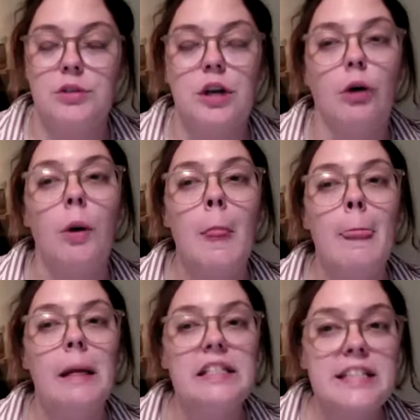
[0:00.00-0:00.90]
So,
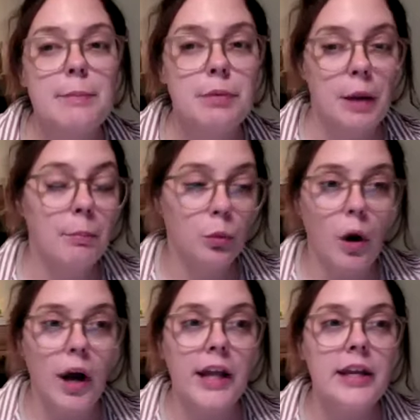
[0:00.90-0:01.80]
tip number
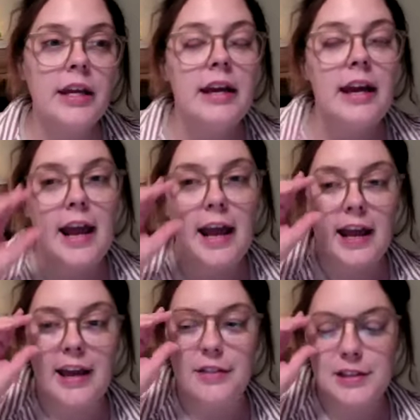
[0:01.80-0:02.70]
one,
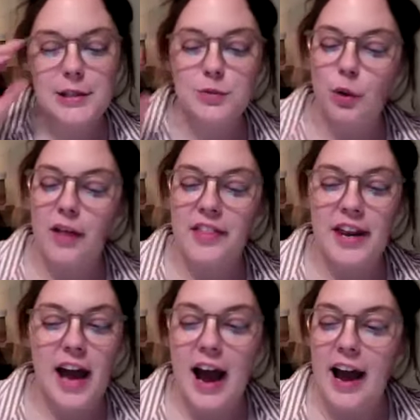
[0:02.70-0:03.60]
and this is one that